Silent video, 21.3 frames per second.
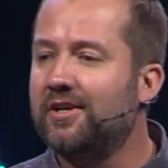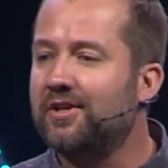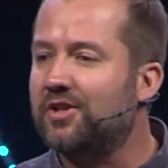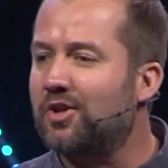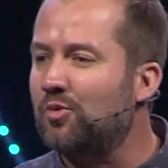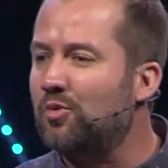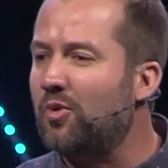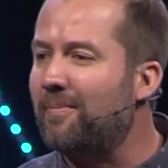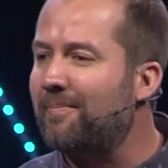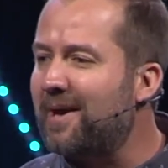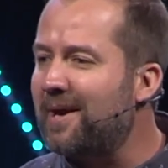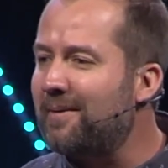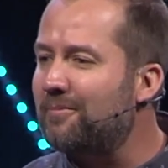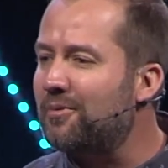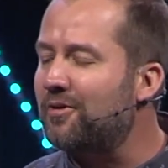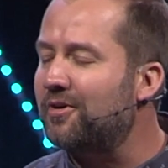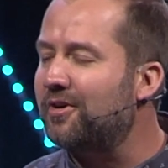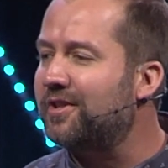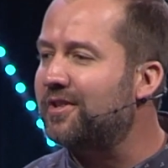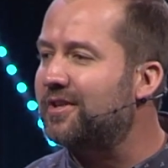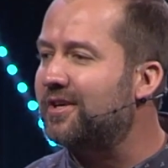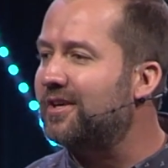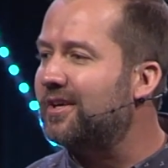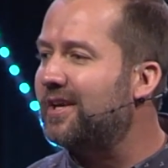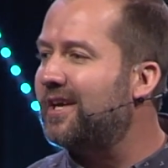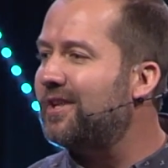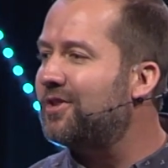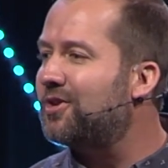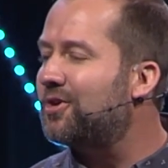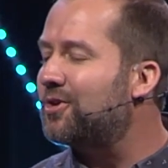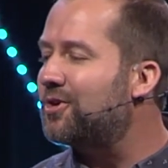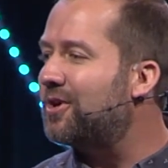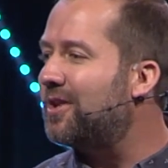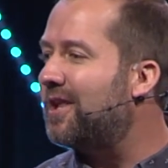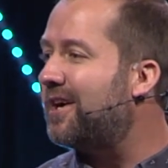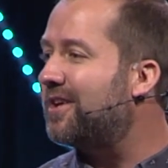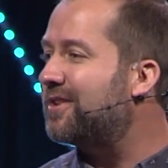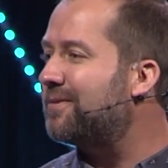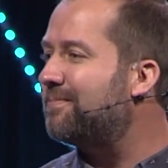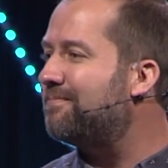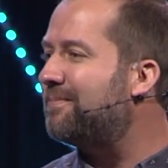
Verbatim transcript: to remember and to internalize